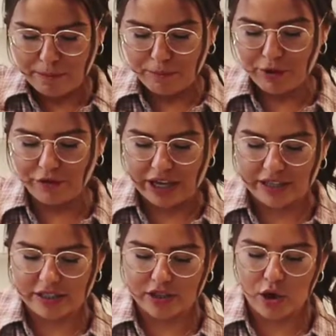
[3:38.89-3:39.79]
Perfect.
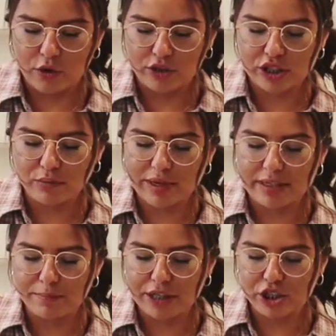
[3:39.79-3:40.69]
So this
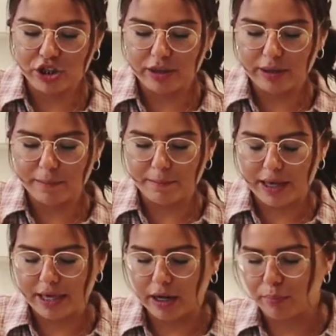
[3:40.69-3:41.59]
recipe should
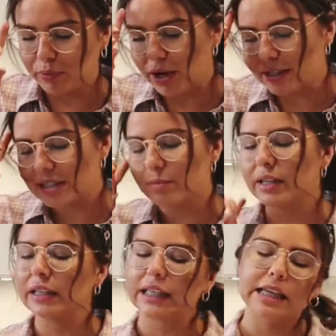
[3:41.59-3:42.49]
make
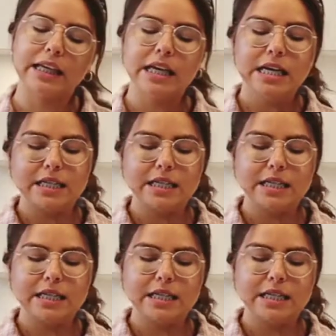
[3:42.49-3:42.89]
approximately